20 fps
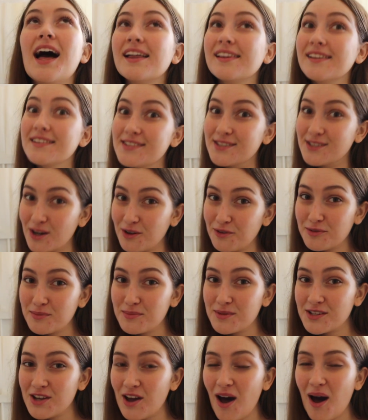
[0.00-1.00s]
Let's start from
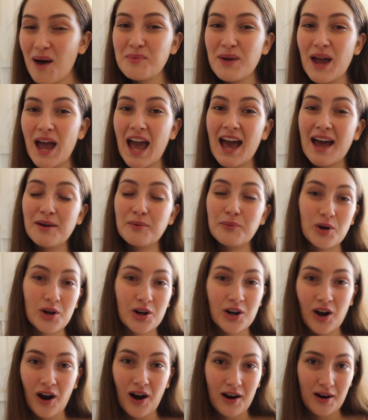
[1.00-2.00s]
the top and
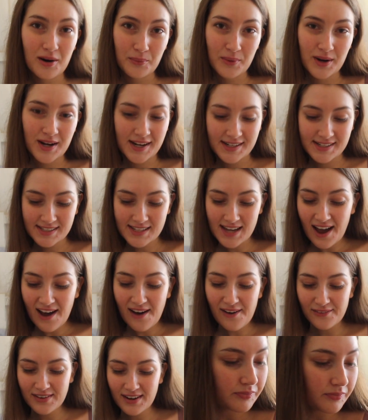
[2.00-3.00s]
work our way
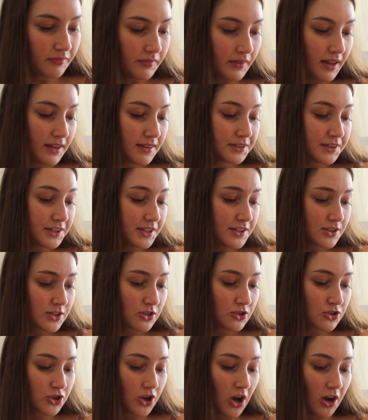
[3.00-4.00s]
down. This
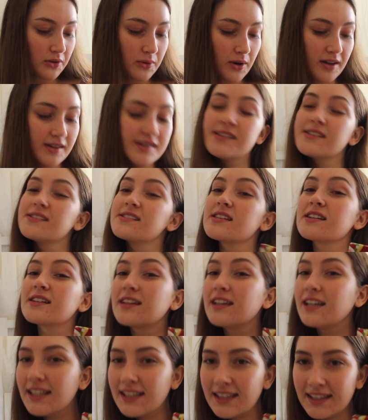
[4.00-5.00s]
genre is
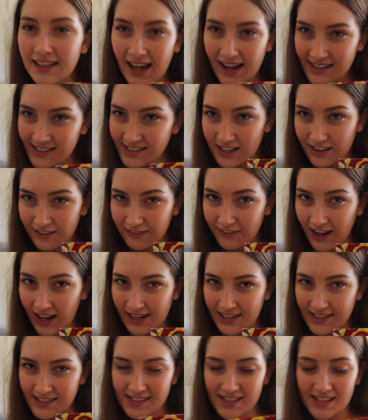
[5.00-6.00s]
classic
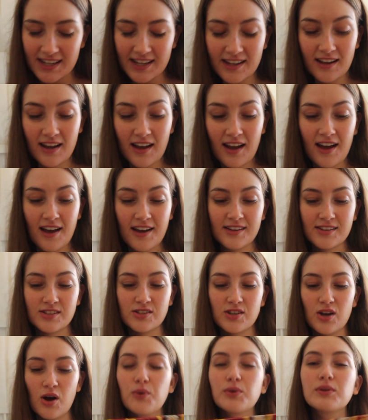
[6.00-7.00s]
fantasy,
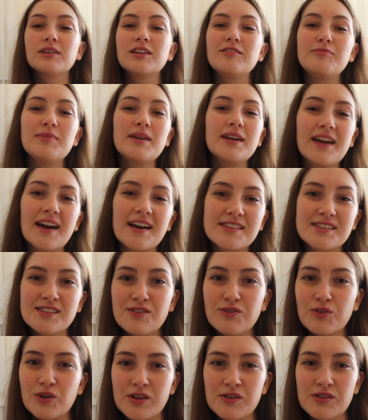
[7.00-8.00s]
so leave me a guess
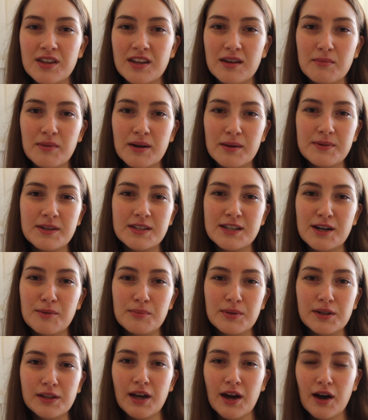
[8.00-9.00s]
of what you think it might be down
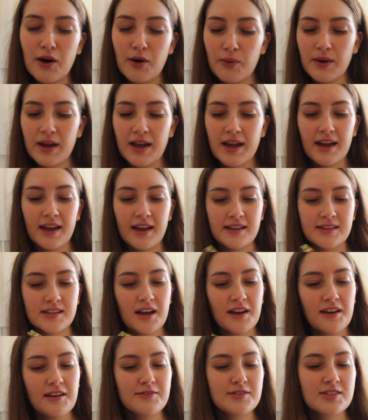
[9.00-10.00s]
below. It's
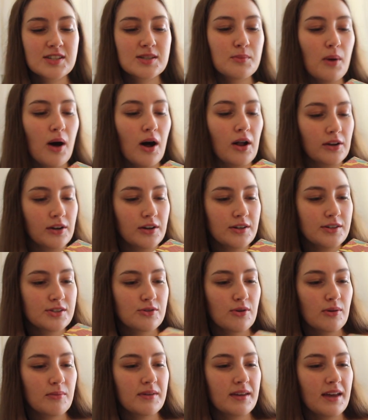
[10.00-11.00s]
kind of smaller,
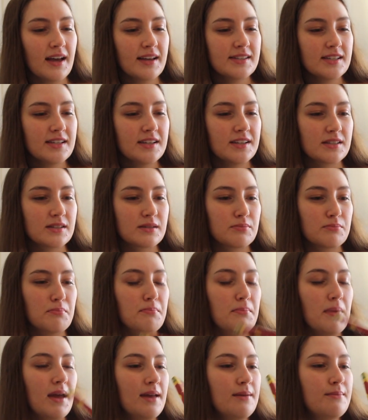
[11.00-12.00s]
so I'm guessing it's
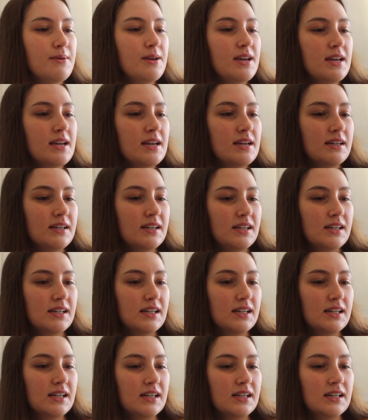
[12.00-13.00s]
maybe,
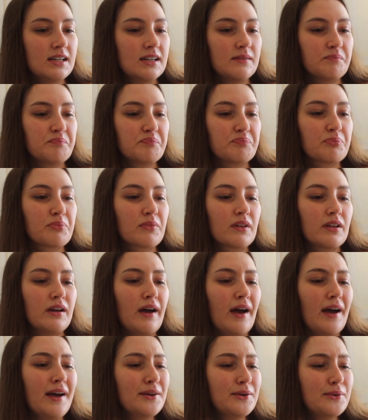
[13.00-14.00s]

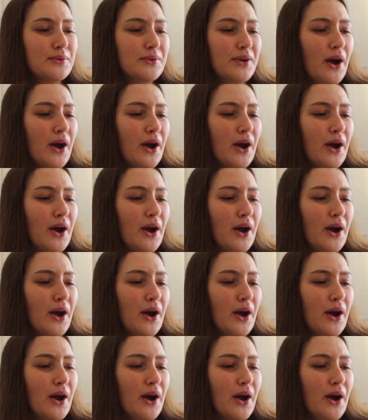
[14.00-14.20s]
I don't